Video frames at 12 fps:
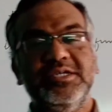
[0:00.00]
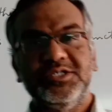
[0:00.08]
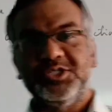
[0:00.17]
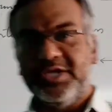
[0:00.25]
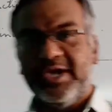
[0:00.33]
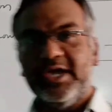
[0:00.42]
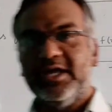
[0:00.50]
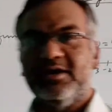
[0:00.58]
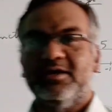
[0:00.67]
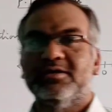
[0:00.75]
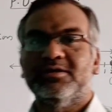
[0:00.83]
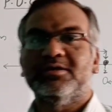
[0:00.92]

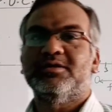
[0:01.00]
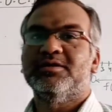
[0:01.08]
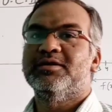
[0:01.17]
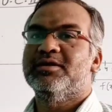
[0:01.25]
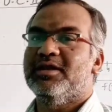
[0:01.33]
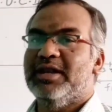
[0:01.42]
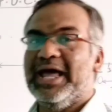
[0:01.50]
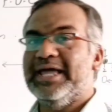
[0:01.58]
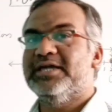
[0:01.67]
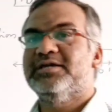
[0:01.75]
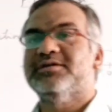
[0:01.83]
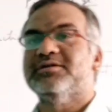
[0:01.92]
share,
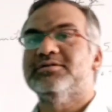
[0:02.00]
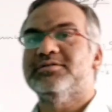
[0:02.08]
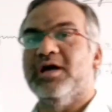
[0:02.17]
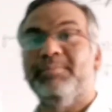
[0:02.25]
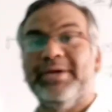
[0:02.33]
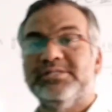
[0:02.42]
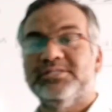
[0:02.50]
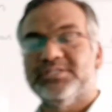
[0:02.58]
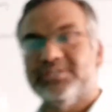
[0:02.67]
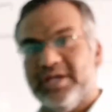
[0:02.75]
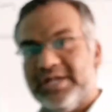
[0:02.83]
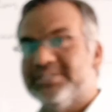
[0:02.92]
like,
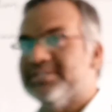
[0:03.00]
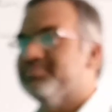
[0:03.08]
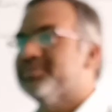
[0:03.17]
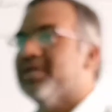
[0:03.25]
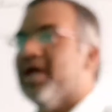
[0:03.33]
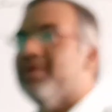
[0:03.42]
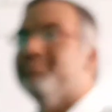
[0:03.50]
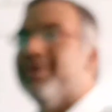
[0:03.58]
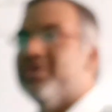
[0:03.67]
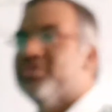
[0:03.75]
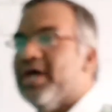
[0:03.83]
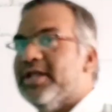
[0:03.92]
comment and subscribe
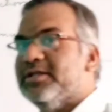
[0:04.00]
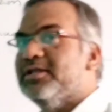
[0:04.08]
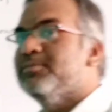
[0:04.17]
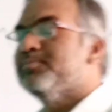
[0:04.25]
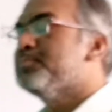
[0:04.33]
my channel.